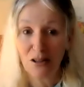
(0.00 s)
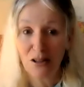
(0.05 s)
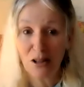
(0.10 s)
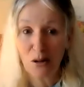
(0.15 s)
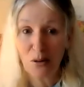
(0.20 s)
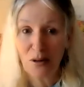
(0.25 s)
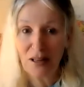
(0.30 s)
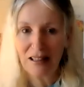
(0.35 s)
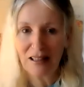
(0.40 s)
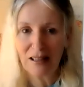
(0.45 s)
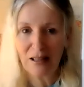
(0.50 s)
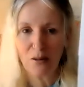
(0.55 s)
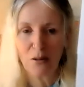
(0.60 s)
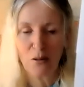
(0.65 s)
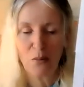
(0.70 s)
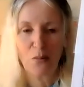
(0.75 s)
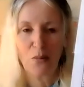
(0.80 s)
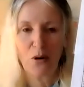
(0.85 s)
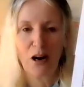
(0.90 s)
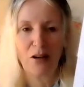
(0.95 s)
doing this
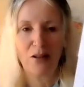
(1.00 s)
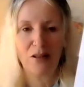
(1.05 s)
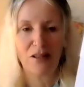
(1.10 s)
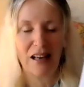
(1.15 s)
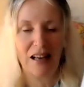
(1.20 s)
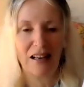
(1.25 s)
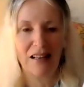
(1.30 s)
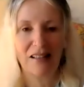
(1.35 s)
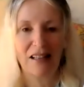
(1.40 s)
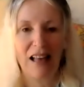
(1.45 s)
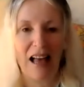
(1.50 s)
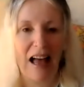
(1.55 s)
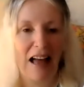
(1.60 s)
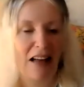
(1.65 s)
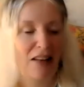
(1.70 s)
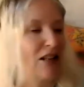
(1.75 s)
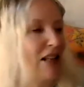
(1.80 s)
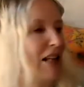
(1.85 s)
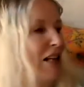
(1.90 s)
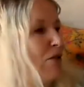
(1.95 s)
process
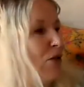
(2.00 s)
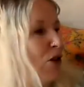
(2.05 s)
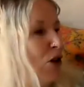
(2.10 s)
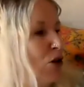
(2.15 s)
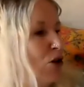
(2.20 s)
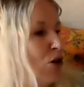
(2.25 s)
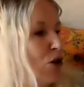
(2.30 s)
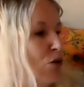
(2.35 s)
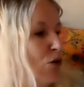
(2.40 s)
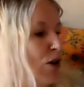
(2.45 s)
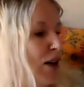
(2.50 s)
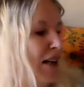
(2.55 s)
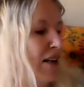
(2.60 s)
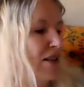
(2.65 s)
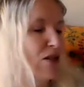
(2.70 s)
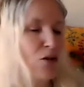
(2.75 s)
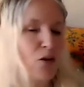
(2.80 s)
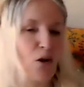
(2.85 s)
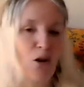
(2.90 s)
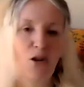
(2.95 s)
and evolutionary
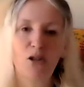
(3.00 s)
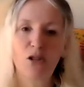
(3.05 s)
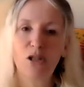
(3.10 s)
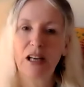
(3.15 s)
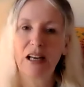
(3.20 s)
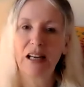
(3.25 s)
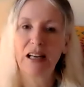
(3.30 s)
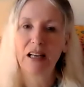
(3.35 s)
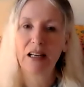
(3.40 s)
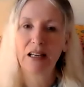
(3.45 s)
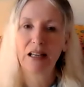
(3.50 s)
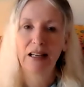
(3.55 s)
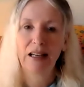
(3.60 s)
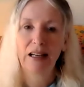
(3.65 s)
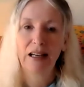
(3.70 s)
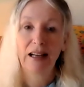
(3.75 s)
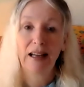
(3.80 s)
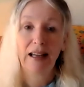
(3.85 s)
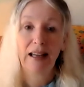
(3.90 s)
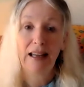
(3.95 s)
astrology,
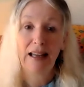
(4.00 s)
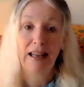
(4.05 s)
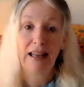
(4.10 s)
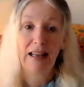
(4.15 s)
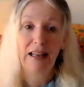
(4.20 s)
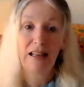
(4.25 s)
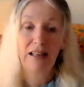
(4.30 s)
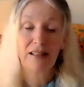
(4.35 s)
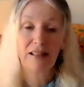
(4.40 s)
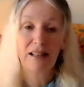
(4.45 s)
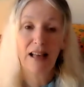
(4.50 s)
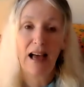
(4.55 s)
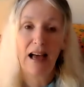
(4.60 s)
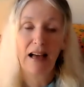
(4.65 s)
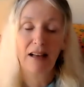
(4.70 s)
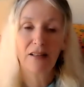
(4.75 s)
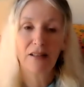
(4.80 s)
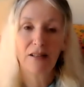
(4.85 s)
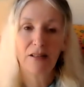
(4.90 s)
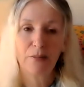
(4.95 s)
is
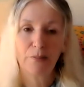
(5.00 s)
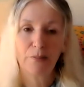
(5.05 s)
that